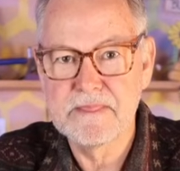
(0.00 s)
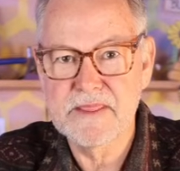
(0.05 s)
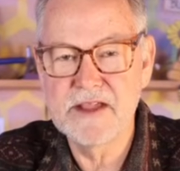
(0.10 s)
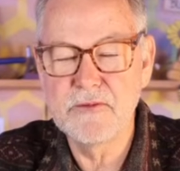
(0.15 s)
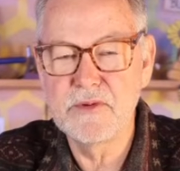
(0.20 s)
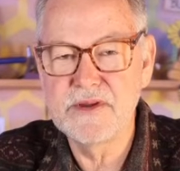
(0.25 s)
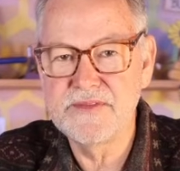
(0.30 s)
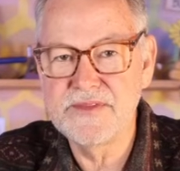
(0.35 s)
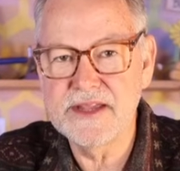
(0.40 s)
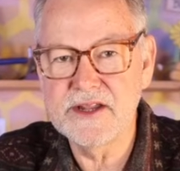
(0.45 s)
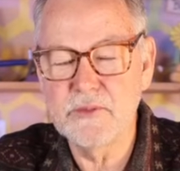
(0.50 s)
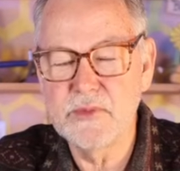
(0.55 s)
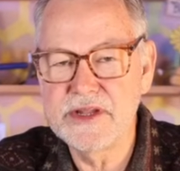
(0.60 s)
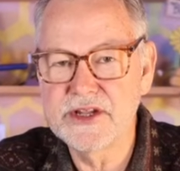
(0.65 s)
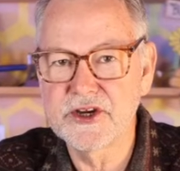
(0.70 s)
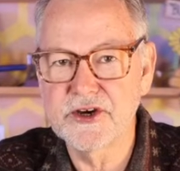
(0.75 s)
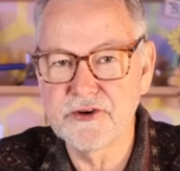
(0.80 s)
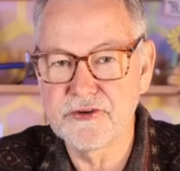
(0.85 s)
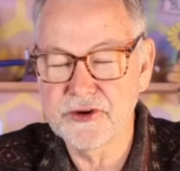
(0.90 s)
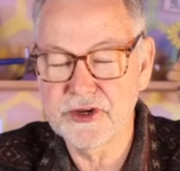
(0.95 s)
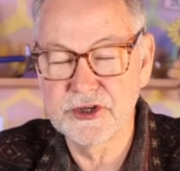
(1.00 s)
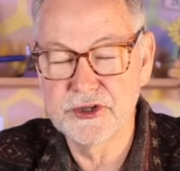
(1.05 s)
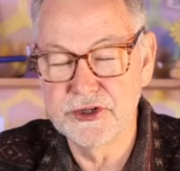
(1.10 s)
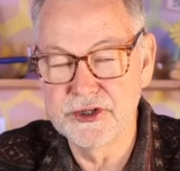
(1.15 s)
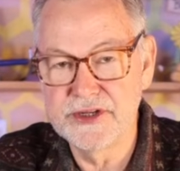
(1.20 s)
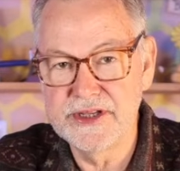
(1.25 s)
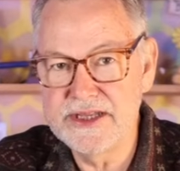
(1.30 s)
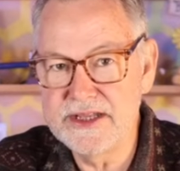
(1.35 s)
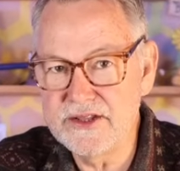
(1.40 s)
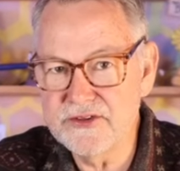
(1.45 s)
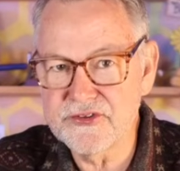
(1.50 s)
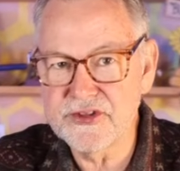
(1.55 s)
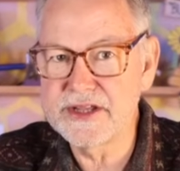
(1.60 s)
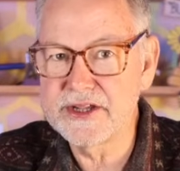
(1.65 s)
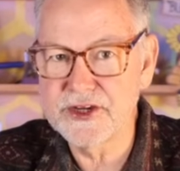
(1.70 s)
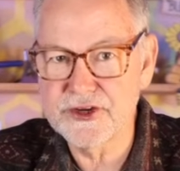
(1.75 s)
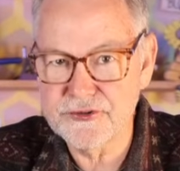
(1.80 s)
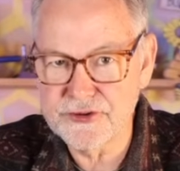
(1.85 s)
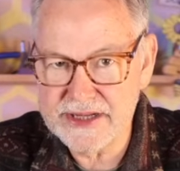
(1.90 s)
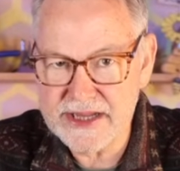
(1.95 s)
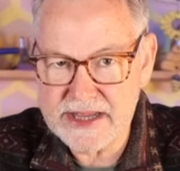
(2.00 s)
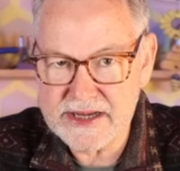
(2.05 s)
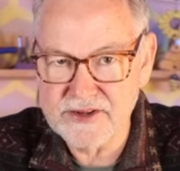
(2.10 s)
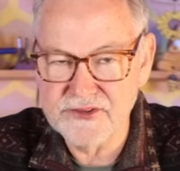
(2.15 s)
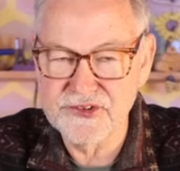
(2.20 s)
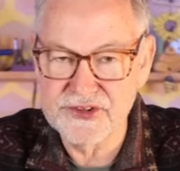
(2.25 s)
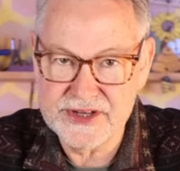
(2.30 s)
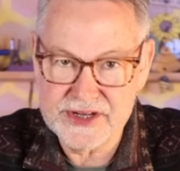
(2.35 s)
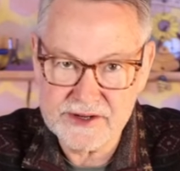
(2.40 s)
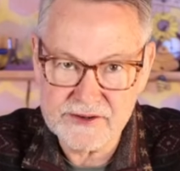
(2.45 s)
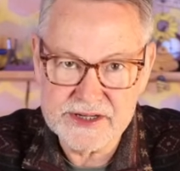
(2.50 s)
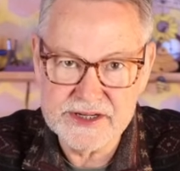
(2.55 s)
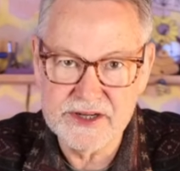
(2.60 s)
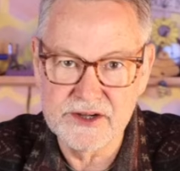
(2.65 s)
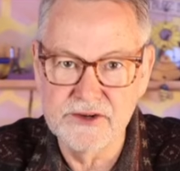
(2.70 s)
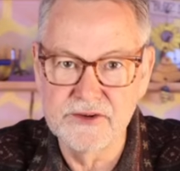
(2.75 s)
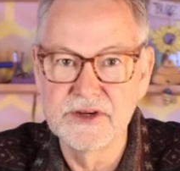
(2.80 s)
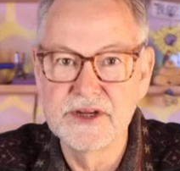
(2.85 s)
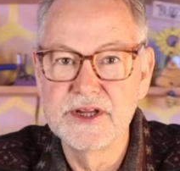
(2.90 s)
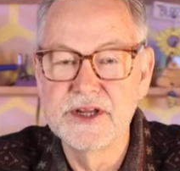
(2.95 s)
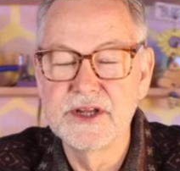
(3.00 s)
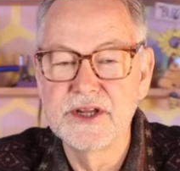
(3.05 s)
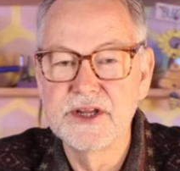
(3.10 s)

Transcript: and we think we could easily create a scenario